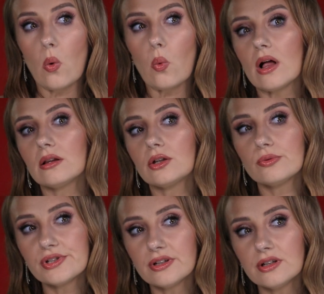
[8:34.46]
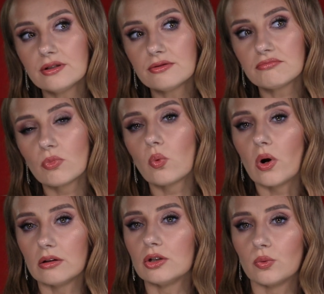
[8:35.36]
while using it,
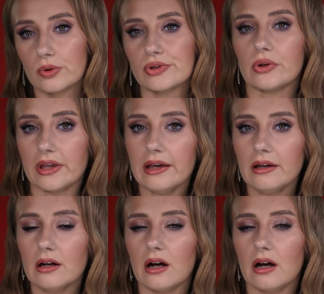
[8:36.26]
well, it was okay.